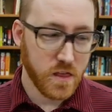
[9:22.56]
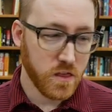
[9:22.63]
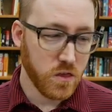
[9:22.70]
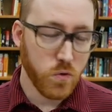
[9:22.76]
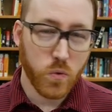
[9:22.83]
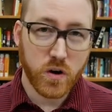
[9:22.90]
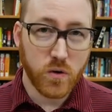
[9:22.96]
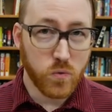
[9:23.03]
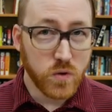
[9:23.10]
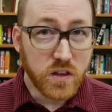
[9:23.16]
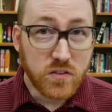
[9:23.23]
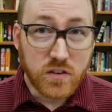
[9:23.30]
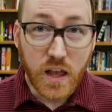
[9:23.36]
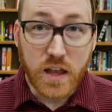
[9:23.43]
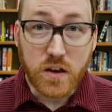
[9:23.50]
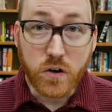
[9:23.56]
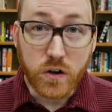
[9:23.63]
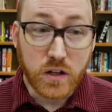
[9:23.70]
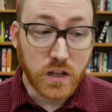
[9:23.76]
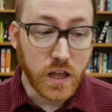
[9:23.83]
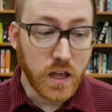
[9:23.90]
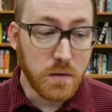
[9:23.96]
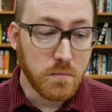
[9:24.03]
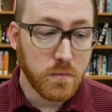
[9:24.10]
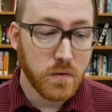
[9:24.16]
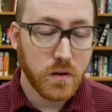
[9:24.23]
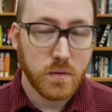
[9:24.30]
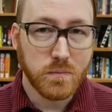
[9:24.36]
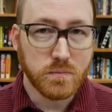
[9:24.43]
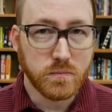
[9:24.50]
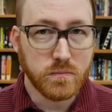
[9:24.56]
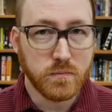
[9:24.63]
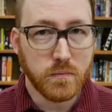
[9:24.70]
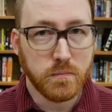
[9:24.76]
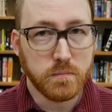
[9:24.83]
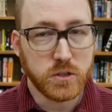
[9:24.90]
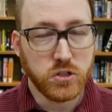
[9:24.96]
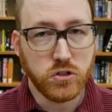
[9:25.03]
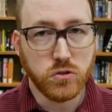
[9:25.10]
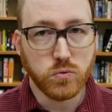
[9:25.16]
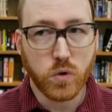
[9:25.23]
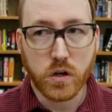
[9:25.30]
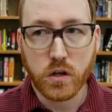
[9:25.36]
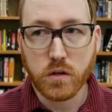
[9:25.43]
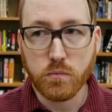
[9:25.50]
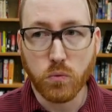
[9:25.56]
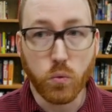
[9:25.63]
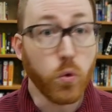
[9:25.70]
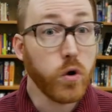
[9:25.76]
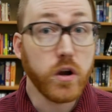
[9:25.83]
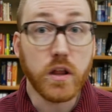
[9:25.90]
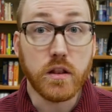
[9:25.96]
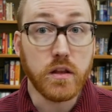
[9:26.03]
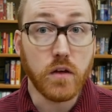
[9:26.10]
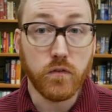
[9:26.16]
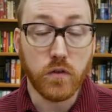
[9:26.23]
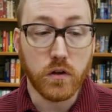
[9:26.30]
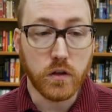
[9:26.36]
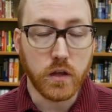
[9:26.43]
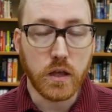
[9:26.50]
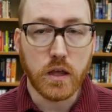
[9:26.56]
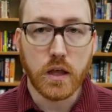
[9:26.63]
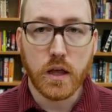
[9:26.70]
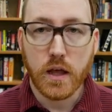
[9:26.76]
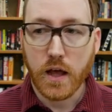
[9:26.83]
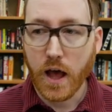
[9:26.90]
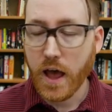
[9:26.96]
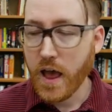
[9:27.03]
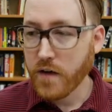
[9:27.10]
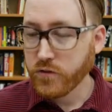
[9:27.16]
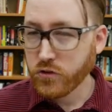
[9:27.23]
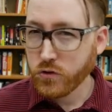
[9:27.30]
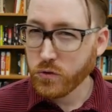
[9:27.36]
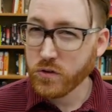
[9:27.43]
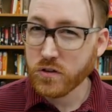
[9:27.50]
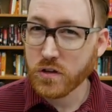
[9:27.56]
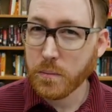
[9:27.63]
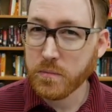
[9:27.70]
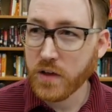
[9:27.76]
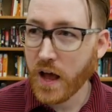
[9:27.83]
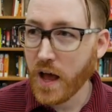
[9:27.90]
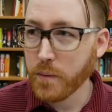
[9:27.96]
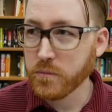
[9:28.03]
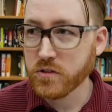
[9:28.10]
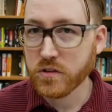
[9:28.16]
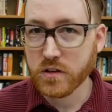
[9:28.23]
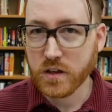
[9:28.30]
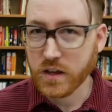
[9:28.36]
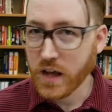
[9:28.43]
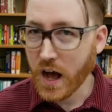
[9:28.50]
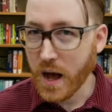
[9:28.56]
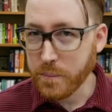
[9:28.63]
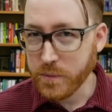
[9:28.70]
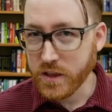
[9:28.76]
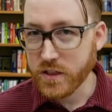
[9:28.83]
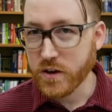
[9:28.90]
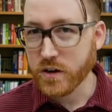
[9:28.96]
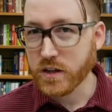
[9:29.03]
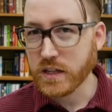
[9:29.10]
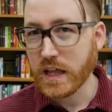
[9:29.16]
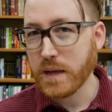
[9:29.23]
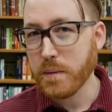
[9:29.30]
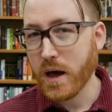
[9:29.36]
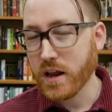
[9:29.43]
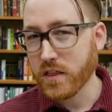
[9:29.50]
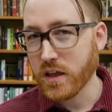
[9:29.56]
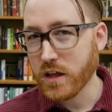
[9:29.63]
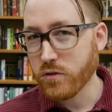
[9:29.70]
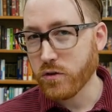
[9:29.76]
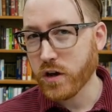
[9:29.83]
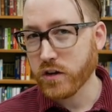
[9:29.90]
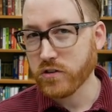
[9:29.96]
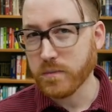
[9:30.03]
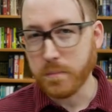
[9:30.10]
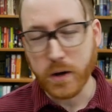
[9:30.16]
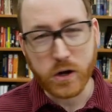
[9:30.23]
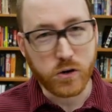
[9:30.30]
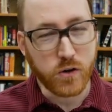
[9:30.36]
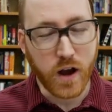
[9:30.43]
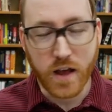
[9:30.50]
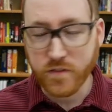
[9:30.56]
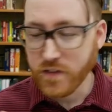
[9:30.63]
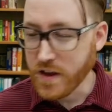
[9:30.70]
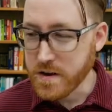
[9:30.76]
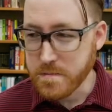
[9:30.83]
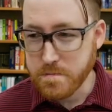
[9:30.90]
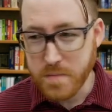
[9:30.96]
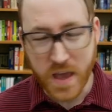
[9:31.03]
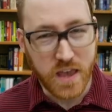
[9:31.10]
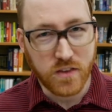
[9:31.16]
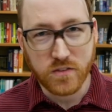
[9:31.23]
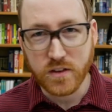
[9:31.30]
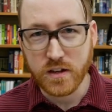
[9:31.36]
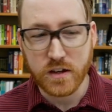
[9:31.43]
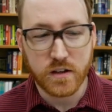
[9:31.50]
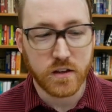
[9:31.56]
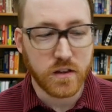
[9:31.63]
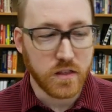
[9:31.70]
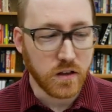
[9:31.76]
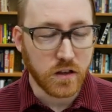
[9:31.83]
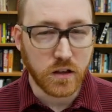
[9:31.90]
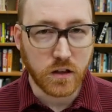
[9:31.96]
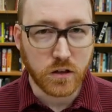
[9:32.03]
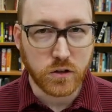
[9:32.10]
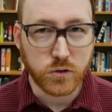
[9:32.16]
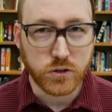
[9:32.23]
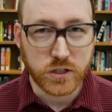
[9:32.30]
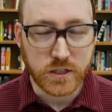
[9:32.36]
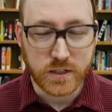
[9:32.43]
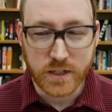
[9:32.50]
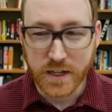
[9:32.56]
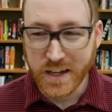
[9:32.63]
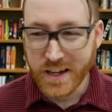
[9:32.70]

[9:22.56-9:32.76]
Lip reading: you want to restate your claim, but you want to word it differently. I have students sometimes copy their claim out of the introduction paragraph and paste it into the conclusion,